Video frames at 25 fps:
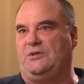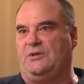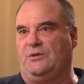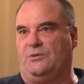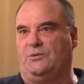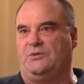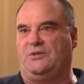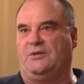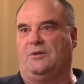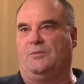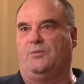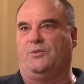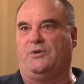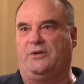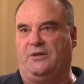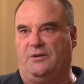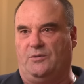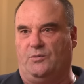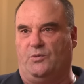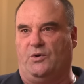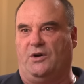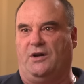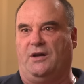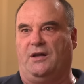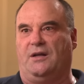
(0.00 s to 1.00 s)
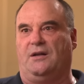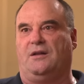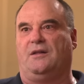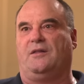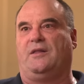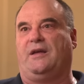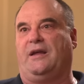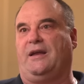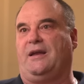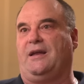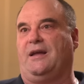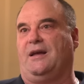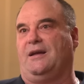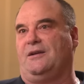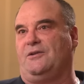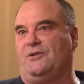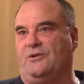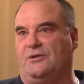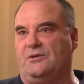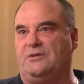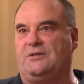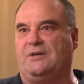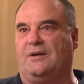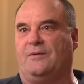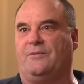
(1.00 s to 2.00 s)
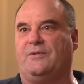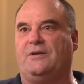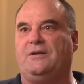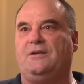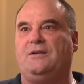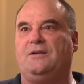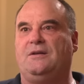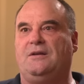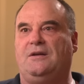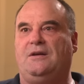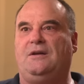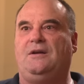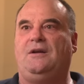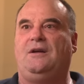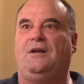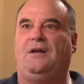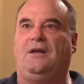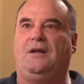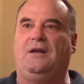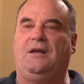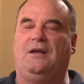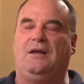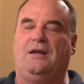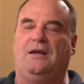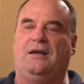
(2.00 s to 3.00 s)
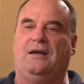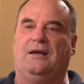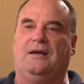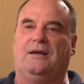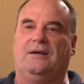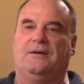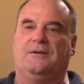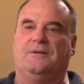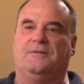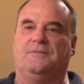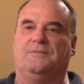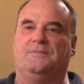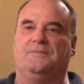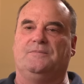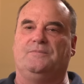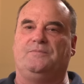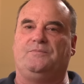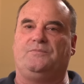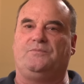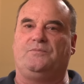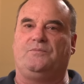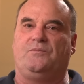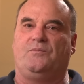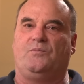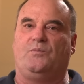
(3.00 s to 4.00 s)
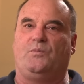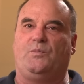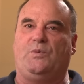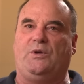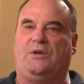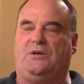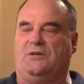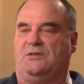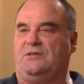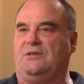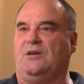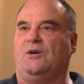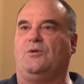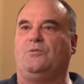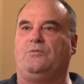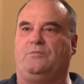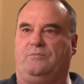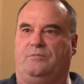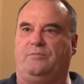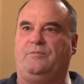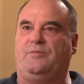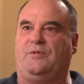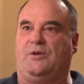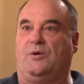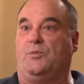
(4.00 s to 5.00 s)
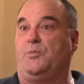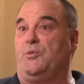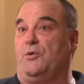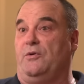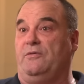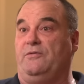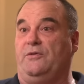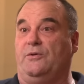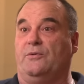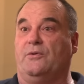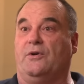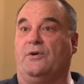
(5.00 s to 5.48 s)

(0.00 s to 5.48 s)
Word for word: tell somebody in Whyalla they can't do something um, because they'll, they'll prove you